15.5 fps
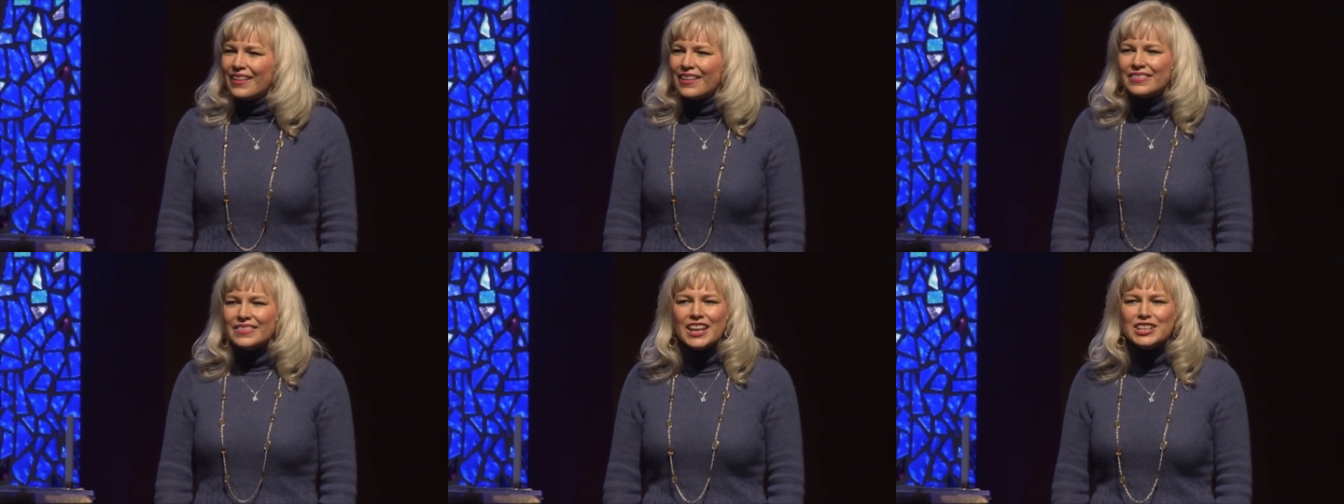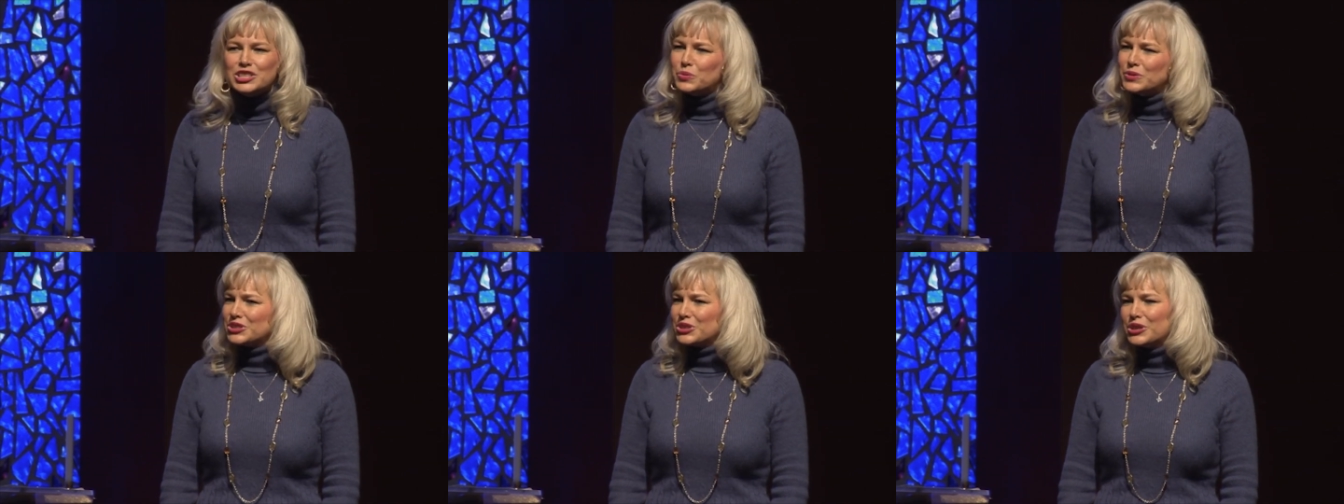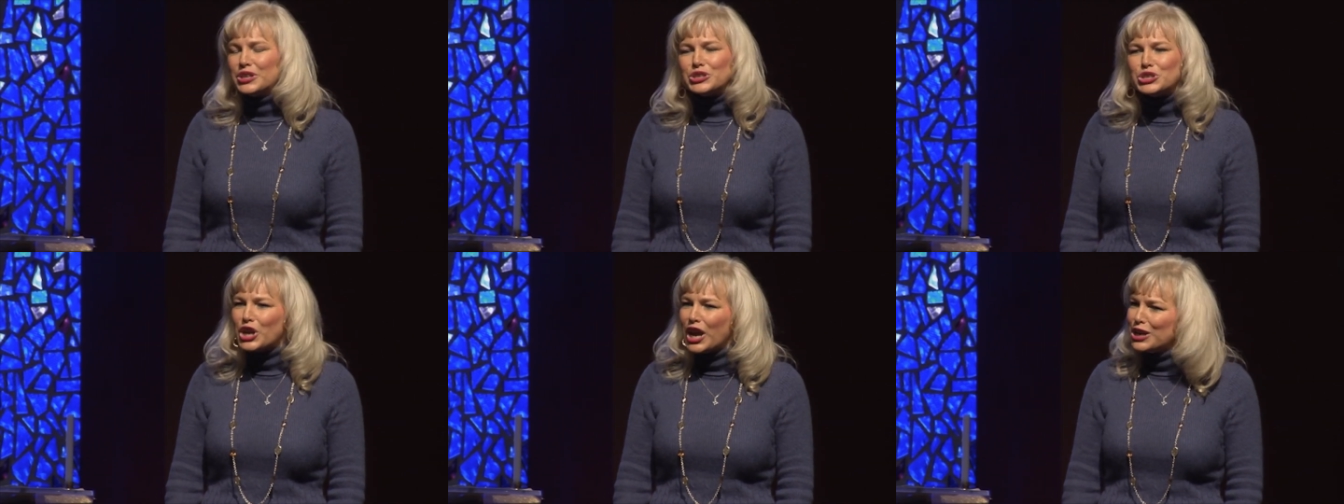That's what's going to
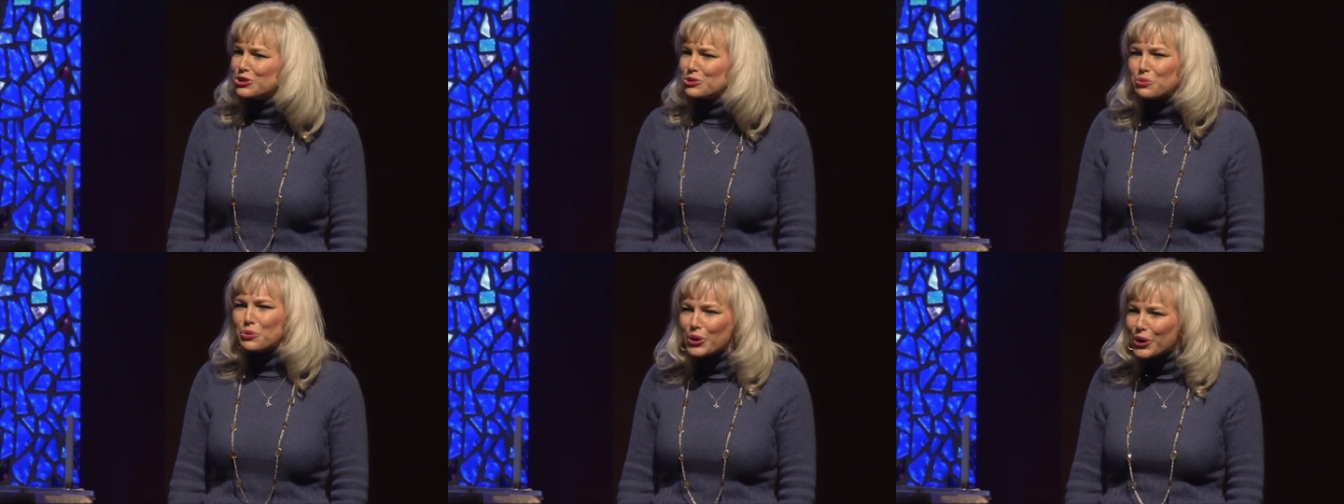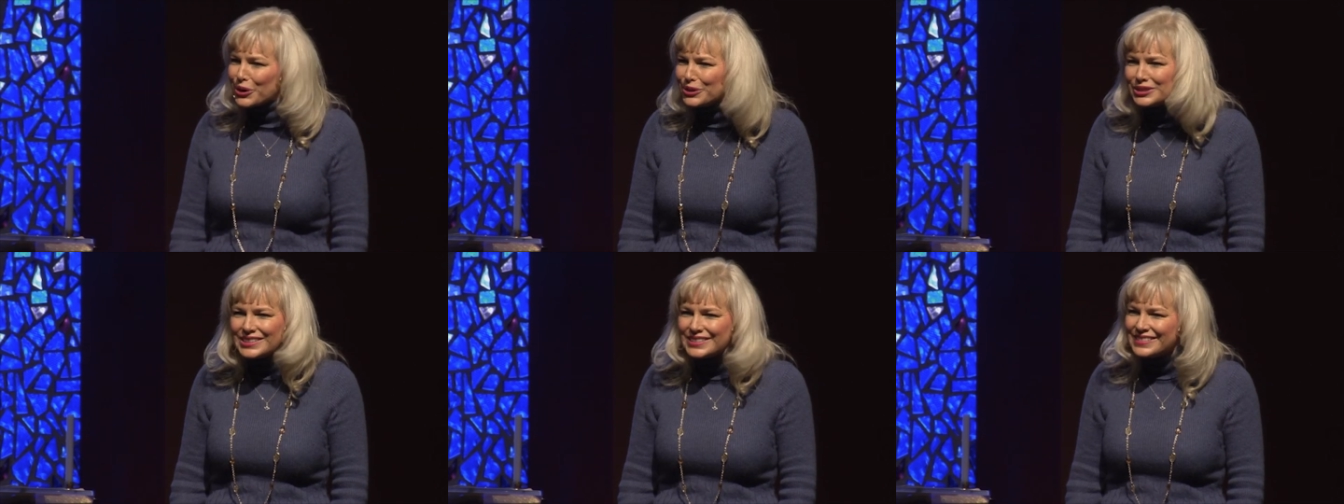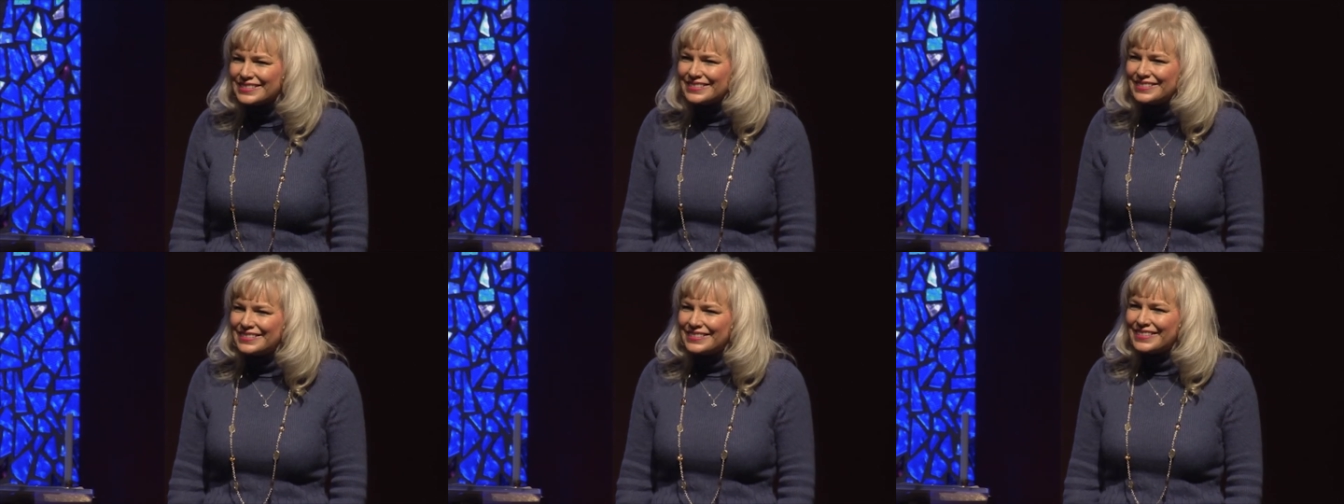change a world,
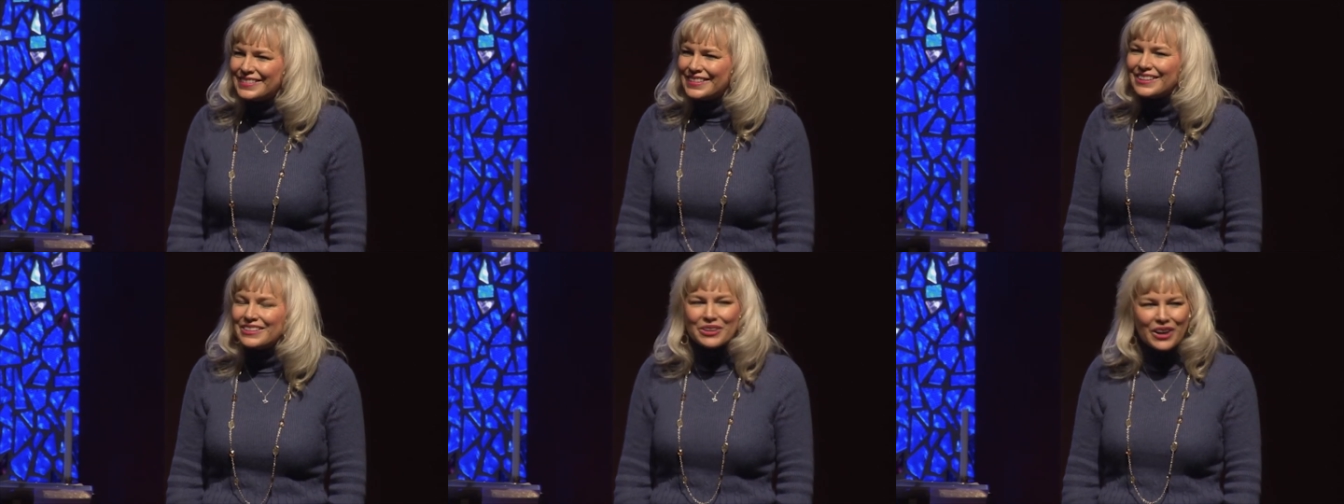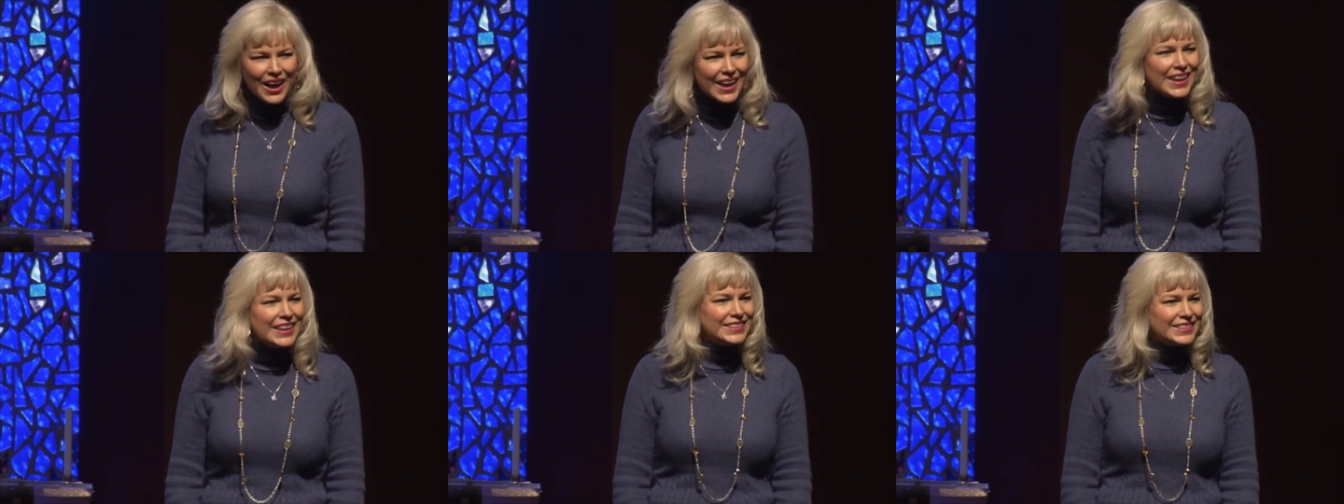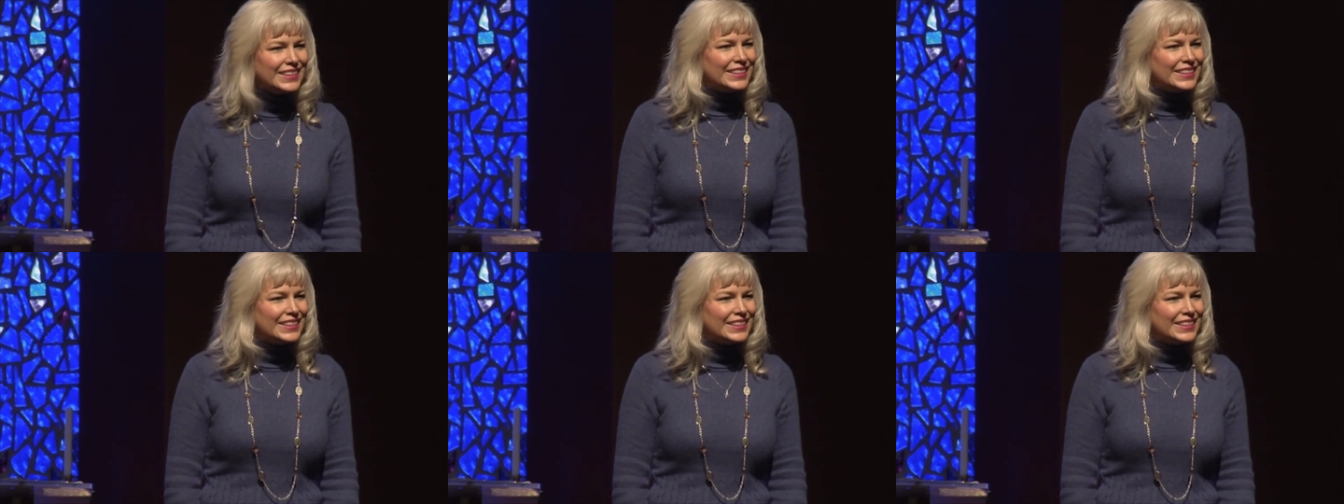right?